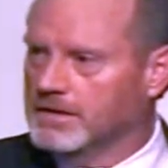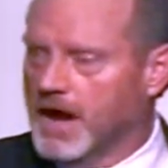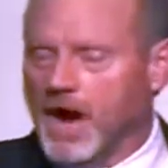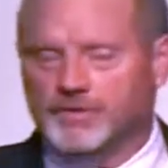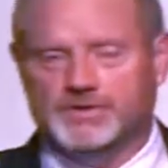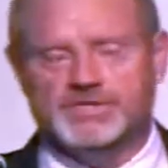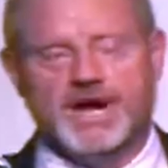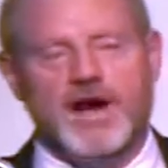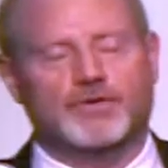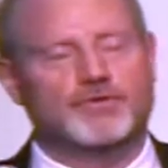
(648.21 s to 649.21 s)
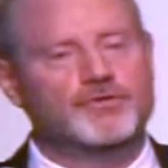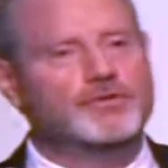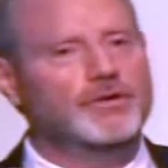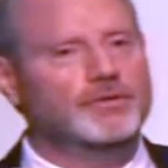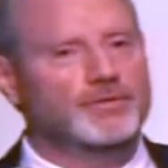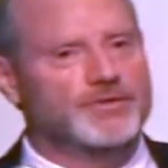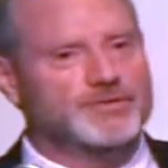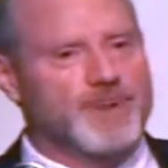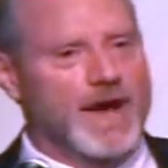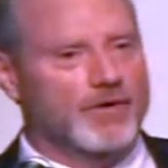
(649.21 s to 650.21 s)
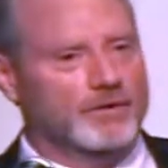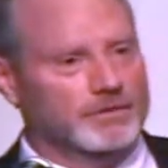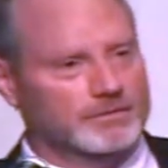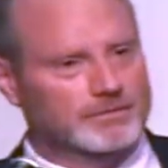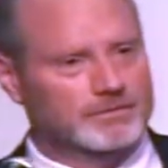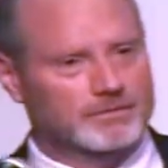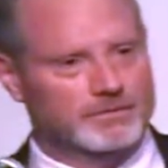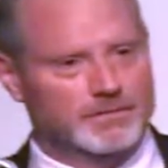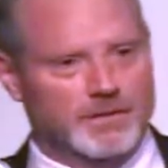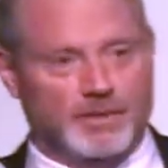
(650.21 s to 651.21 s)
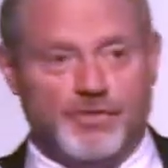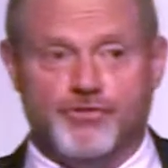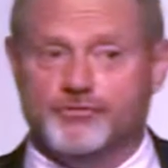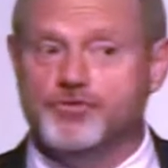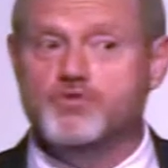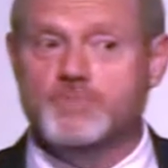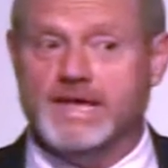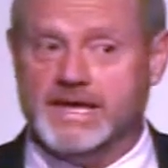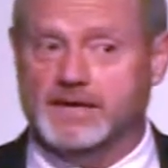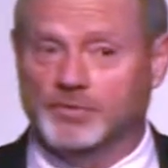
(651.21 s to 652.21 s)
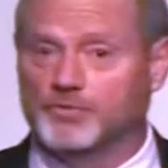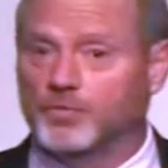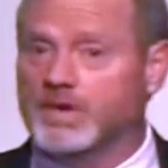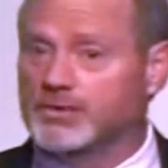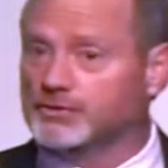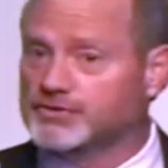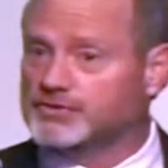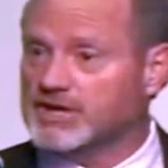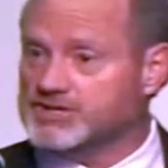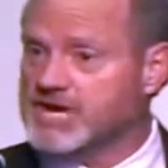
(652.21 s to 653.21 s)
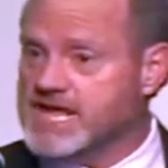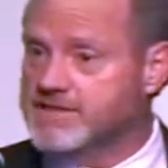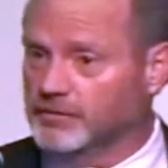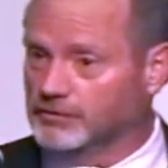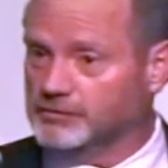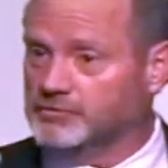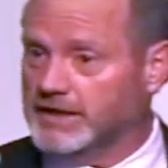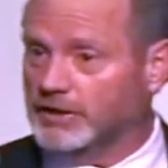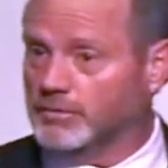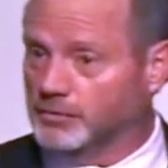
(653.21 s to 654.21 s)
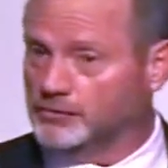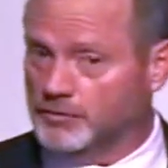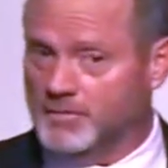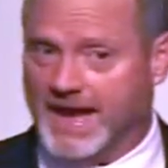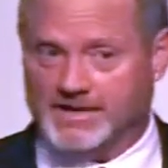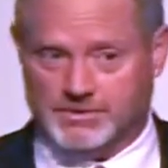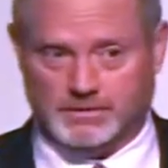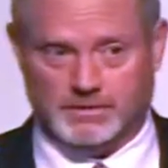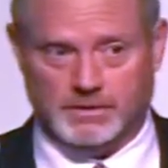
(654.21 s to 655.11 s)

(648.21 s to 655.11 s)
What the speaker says: I would desire to do good with this power, but through me it would wield such evil, too terrible to imagine.